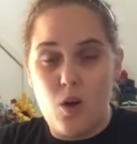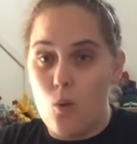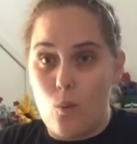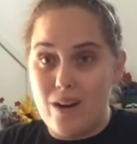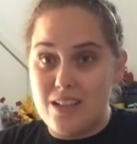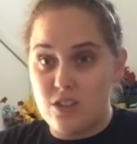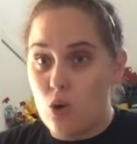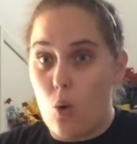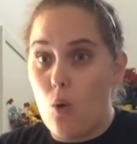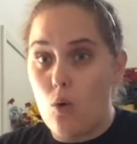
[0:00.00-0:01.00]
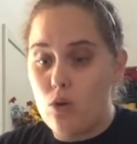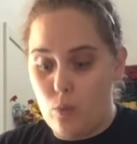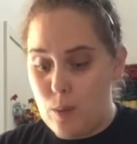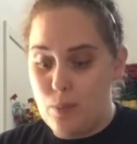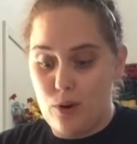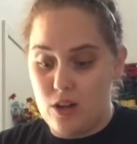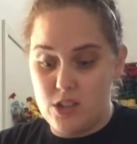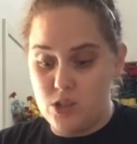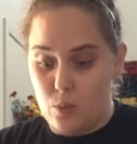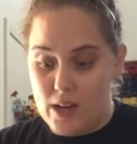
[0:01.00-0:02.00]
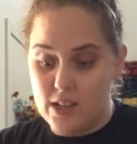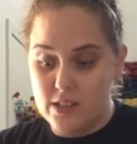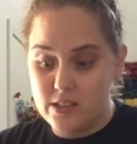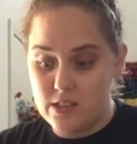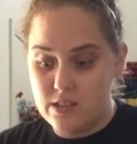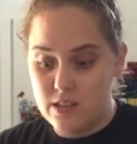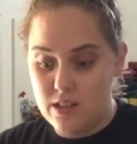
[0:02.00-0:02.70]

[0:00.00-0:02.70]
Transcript: When it's cold, we put on sweaters.